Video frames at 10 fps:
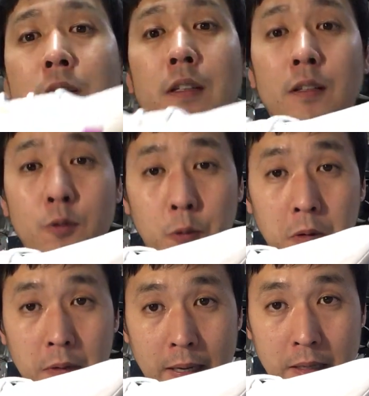the
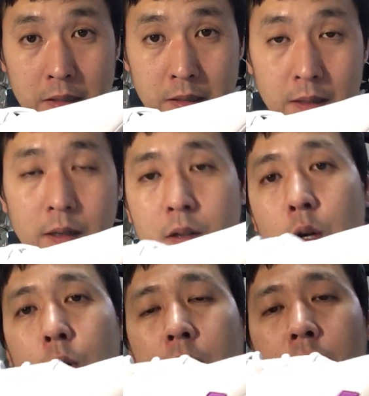so-called XDR
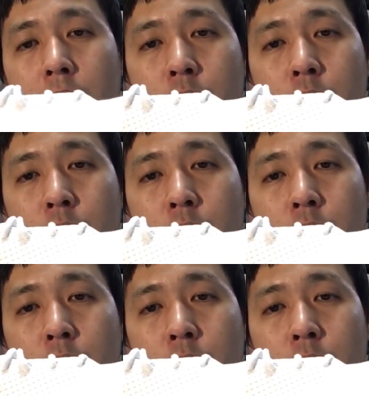coating,